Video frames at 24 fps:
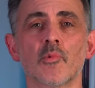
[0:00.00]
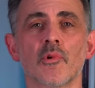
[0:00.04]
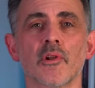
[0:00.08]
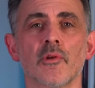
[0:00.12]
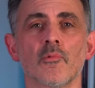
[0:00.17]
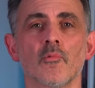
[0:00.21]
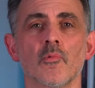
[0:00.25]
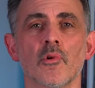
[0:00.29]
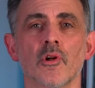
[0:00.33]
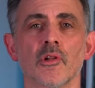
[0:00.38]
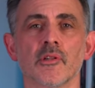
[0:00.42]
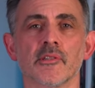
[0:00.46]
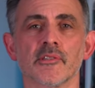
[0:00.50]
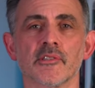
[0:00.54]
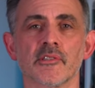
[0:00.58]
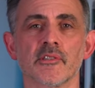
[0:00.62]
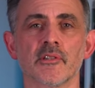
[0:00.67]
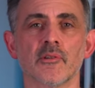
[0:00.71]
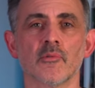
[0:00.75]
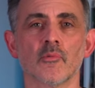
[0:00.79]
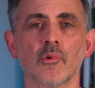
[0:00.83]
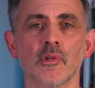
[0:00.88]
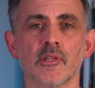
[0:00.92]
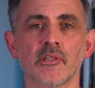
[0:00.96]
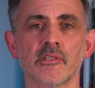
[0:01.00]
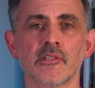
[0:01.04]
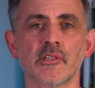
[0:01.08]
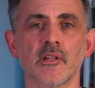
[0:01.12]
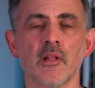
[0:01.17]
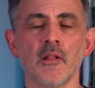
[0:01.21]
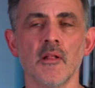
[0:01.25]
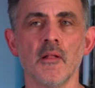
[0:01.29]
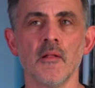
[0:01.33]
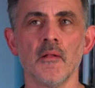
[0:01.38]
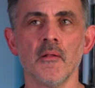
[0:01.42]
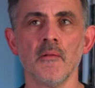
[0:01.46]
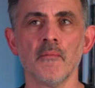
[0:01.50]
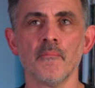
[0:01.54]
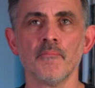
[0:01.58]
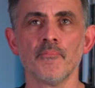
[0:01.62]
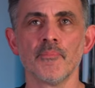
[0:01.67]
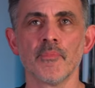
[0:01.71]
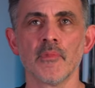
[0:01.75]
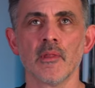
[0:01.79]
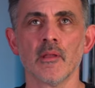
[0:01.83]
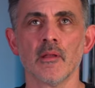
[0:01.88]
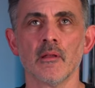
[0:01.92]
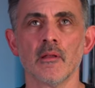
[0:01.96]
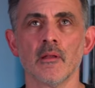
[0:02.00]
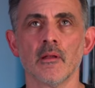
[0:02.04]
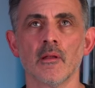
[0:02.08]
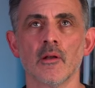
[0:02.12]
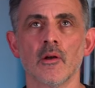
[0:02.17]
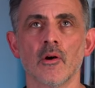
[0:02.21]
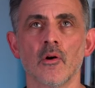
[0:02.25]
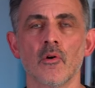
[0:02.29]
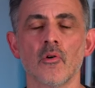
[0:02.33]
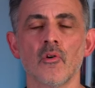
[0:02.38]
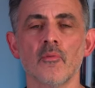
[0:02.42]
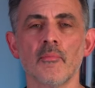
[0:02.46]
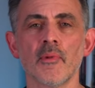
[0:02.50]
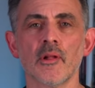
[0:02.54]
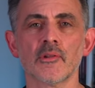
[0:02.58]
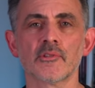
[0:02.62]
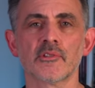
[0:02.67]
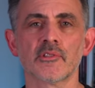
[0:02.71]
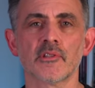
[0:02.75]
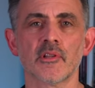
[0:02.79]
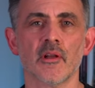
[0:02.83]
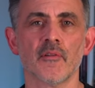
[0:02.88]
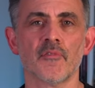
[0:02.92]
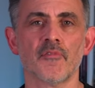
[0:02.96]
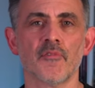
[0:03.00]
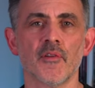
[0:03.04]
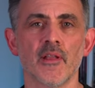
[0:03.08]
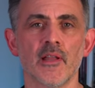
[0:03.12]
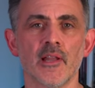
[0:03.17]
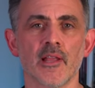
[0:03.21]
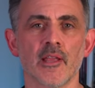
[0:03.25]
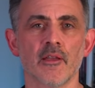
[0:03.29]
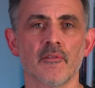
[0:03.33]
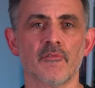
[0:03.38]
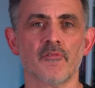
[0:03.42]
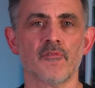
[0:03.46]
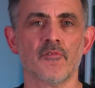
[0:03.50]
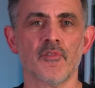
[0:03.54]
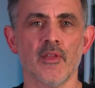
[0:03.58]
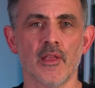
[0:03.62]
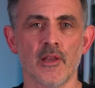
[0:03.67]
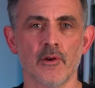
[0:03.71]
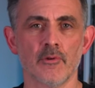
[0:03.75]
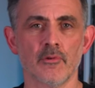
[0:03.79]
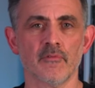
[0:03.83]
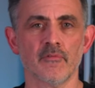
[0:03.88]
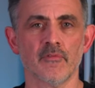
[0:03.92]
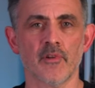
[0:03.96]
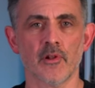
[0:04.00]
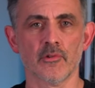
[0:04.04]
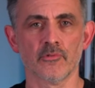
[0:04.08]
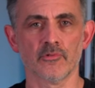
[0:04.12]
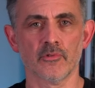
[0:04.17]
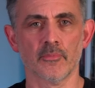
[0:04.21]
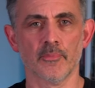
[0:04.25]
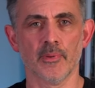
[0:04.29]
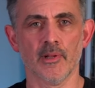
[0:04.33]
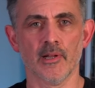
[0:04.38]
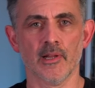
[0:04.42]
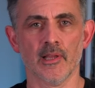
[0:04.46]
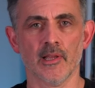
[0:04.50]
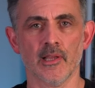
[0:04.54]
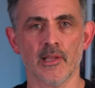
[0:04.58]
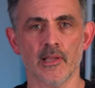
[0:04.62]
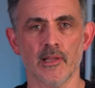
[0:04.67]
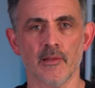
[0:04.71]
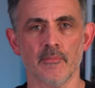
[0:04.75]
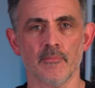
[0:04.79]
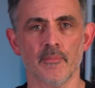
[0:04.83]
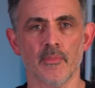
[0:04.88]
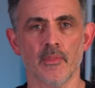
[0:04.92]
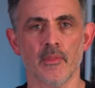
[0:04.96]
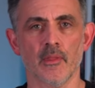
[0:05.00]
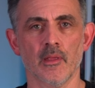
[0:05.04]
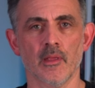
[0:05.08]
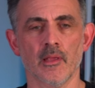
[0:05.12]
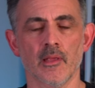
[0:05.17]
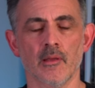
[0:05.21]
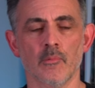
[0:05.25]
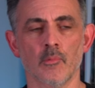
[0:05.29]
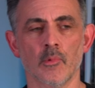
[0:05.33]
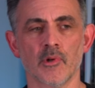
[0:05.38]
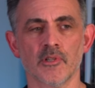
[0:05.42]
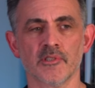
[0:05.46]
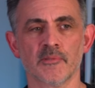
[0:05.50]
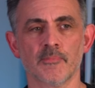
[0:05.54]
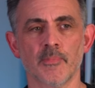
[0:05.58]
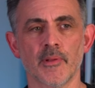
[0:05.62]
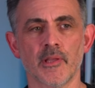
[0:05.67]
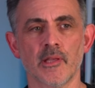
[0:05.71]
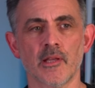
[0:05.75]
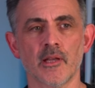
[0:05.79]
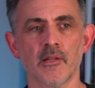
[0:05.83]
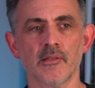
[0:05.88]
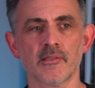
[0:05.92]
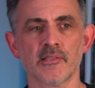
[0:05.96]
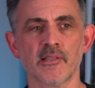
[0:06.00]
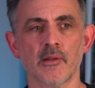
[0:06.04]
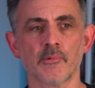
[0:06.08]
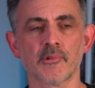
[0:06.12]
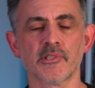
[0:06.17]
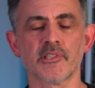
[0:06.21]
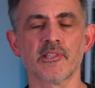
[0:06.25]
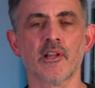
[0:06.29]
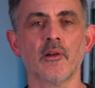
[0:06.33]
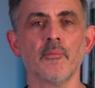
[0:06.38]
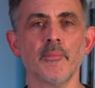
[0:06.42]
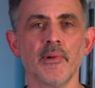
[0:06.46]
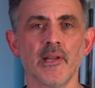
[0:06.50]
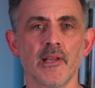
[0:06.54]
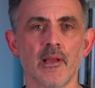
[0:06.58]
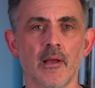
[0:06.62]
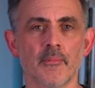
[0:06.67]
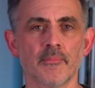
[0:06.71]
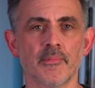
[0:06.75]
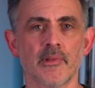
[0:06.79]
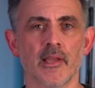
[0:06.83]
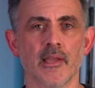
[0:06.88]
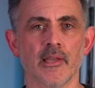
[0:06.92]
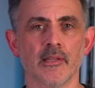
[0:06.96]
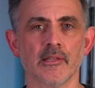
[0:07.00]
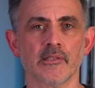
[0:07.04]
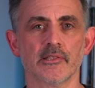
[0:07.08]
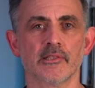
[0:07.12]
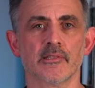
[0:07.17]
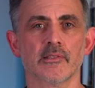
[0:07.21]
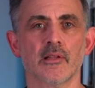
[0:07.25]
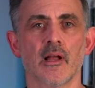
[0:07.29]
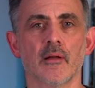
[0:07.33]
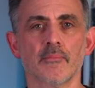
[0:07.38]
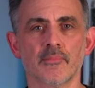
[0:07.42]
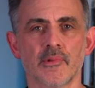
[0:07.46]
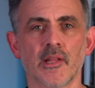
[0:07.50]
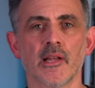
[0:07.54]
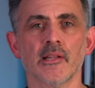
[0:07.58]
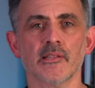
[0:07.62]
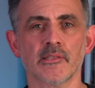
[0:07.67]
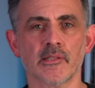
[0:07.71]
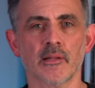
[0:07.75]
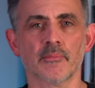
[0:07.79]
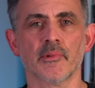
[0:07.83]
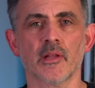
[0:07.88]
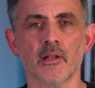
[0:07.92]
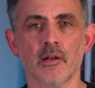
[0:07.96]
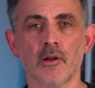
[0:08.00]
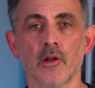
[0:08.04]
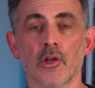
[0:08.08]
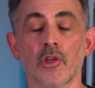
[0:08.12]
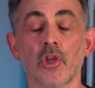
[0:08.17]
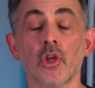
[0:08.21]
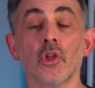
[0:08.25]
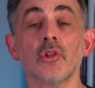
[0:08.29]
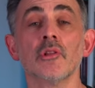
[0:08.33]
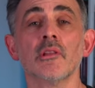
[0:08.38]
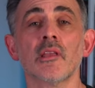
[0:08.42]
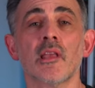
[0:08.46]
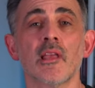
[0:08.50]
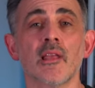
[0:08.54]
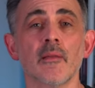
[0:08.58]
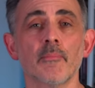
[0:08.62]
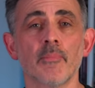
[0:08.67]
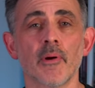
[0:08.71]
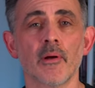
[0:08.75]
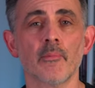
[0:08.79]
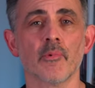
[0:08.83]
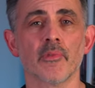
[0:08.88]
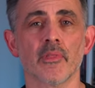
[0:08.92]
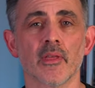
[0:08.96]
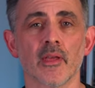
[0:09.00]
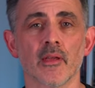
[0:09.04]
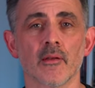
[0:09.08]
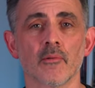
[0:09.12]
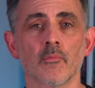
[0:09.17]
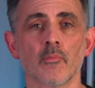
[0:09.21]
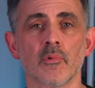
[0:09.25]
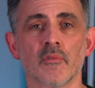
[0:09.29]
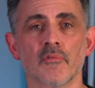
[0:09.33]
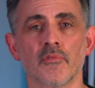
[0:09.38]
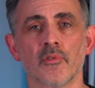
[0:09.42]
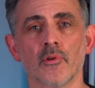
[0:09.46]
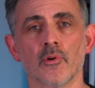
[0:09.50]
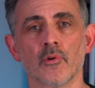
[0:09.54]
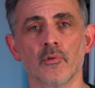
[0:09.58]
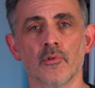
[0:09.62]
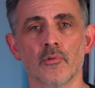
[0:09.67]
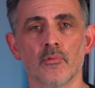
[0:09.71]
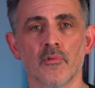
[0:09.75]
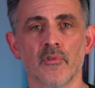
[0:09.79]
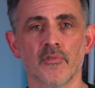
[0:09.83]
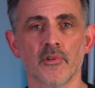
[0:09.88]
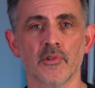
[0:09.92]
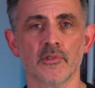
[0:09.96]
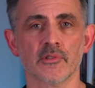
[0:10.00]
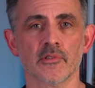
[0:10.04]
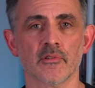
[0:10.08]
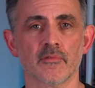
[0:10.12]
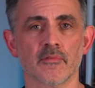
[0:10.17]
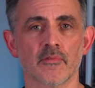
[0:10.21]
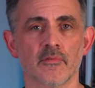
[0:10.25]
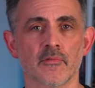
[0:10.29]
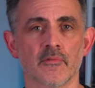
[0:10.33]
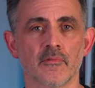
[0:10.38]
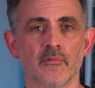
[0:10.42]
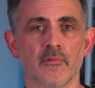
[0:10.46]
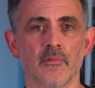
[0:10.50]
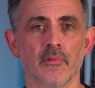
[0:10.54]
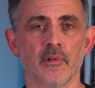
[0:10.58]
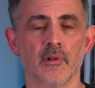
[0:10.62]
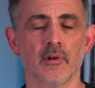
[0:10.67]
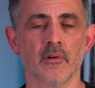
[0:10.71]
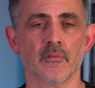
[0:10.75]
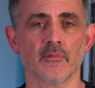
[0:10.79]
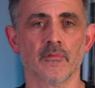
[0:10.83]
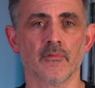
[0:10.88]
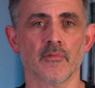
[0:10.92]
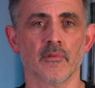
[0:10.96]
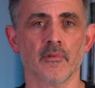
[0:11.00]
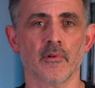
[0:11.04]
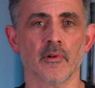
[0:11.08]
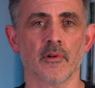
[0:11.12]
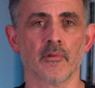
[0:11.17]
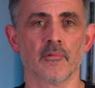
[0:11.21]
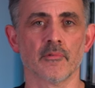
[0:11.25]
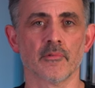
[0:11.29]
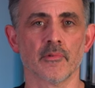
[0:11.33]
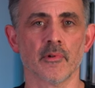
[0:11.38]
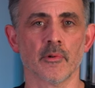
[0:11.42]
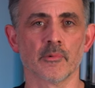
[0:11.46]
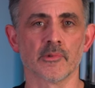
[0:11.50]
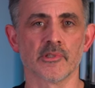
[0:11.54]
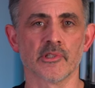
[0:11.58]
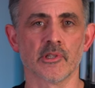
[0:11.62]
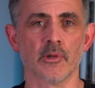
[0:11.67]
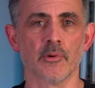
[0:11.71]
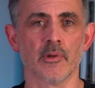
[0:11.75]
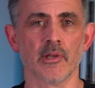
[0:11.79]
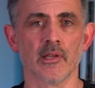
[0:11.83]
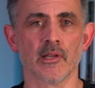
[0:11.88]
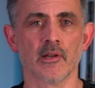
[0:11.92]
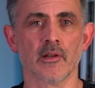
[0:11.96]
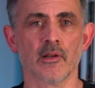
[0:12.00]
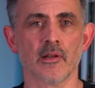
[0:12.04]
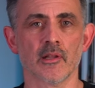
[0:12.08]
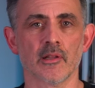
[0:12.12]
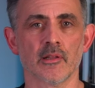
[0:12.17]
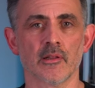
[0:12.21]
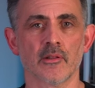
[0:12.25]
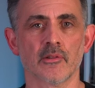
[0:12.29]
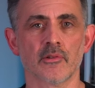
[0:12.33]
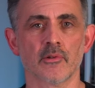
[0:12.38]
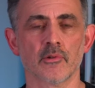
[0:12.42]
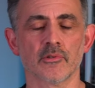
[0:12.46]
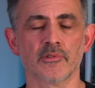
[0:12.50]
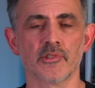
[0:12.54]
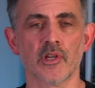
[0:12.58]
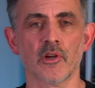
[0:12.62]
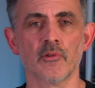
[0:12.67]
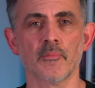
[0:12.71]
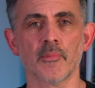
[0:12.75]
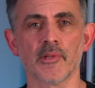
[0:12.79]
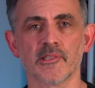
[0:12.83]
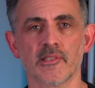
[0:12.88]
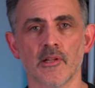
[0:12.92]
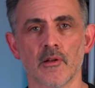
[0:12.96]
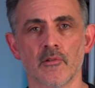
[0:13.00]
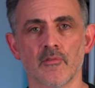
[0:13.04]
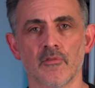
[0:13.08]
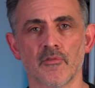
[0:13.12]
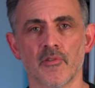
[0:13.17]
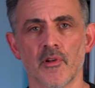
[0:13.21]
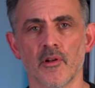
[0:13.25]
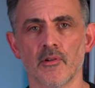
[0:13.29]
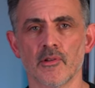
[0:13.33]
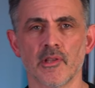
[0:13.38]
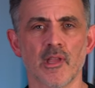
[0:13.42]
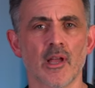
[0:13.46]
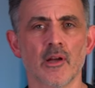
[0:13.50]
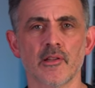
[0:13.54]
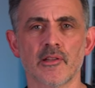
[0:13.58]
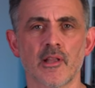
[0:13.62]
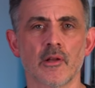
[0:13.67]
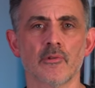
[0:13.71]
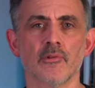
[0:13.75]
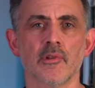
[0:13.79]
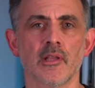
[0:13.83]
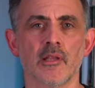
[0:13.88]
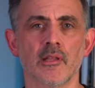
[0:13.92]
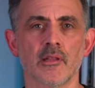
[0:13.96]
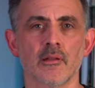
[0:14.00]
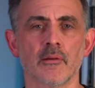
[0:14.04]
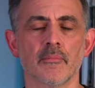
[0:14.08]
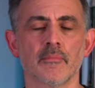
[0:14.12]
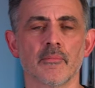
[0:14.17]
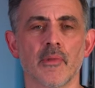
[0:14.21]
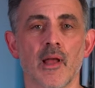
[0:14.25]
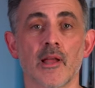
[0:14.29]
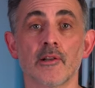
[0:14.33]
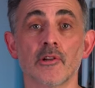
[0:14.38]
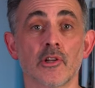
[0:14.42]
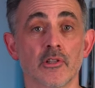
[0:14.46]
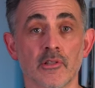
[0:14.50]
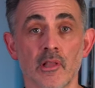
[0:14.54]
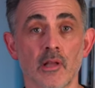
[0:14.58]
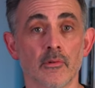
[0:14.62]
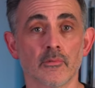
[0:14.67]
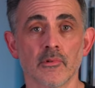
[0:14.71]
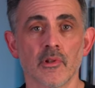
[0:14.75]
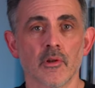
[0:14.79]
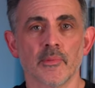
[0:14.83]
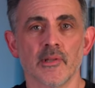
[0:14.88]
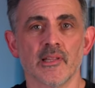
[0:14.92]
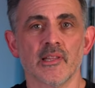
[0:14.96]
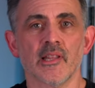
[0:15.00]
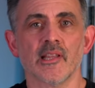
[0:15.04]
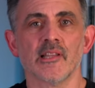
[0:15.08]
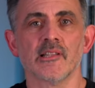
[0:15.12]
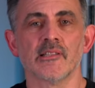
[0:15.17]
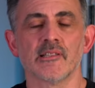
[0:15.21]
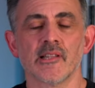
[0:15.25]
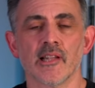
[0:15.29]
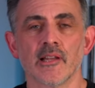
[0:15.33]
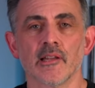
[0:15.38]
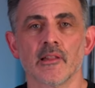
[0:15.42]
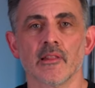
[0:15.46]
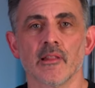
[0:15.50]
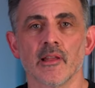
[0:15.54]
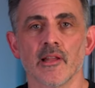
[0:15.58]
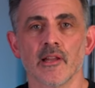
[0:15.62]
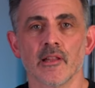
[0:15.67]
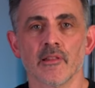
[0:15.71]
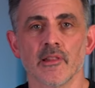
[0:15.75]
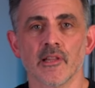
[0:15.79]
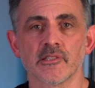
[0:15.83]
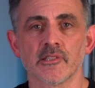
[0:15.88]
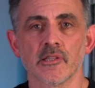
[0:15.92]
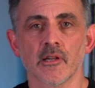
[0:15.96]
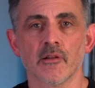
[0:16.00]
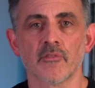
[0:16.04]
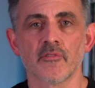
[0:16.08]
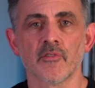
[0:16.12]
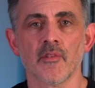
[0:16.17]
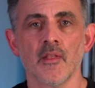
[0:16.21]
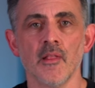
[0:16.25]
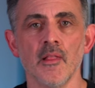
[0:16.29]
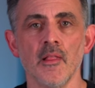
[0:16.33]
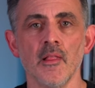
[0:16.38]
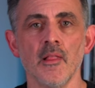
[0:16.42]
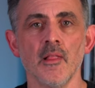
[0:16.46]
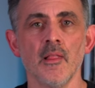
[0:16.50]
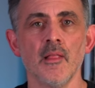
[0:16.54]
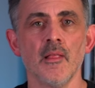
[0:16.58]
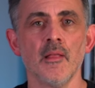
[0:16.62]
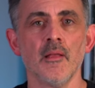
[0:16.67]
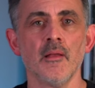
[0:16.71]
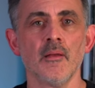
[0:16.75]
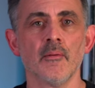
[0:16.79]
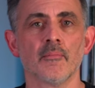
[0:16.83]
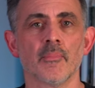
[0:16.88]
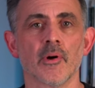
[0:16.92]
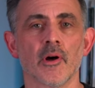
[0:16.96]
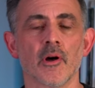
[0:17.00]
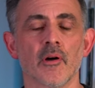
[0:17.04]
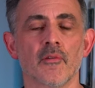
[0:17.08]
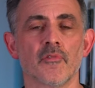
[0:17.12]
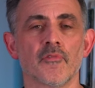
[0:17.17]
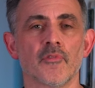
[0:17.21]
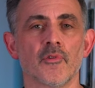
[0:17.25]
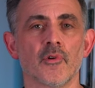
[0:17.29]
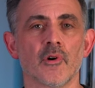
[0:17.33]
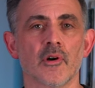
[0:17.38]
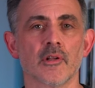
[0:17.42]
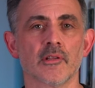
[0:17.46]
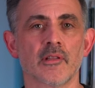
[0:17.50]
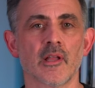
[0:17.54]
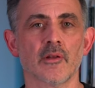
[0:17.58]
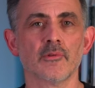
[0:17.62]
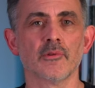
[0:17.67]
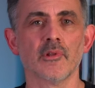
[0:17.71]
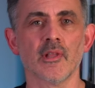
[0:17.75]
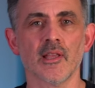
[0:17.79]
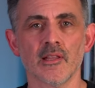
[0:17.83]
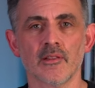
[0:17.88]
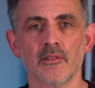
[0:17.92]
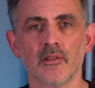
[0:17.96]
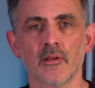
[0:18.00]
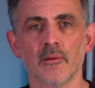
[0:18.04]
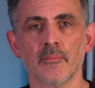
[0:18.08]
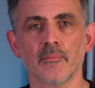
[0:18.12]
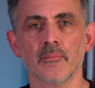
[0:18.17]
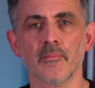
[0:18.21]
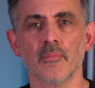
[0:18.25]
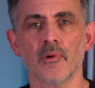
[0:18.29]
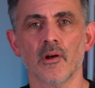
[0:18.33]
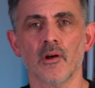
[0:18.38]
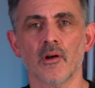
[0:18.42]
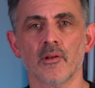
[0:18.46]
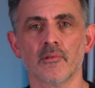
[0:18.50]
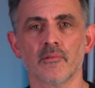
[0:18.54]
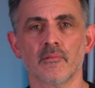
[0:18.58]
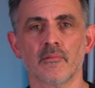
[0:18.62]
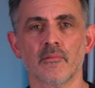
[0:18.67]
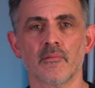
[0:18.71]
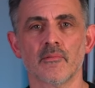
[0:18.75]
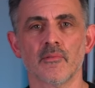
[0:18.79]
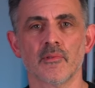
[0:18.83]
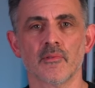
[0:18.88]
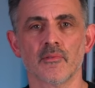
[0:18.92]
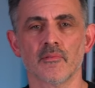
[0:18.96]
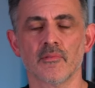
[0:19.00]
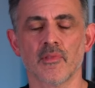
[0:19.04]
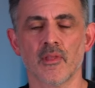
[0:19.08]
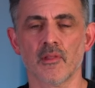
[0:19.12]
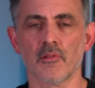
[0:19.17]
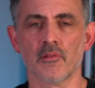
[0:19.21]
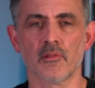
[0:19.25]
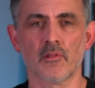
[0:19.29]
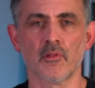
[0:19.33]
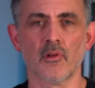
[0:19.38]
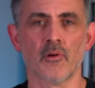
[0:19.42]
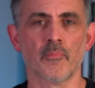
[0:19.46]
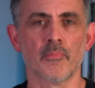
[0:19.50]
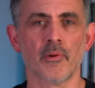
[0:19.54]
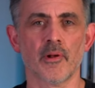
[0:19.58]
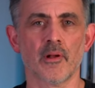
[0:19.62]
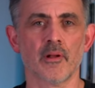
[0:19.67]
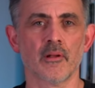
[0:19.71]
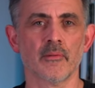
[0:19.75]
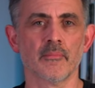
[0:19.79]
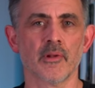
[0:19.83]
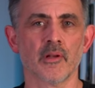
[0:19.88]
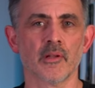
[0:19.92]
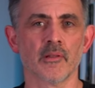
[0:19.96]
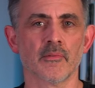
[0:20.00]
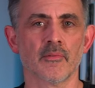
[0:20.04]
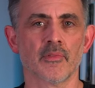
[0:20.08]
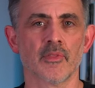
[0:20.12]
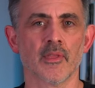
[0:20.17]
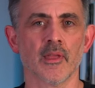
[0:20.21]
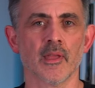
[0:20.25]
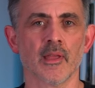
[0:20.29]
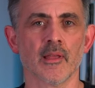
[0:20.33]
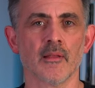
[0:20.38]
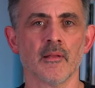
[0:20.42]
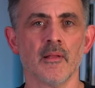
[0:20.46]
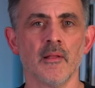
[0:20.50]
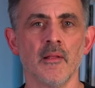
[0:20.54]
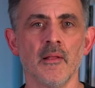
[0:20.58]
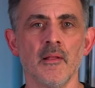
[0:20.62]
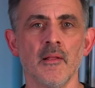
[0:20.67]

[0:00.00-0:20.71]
what it was, was almost a feeling of fear and vulnerability it was because there were so many updates, updates, updates, and I couldn't keep up with it with all the reviews of of, of, I was doing, and I sort of told myself, "Oh yeah, I don't need them," and I don't. Nobody needs any any of this stuff, but I thought I don't need them. I, that's not part of my thing.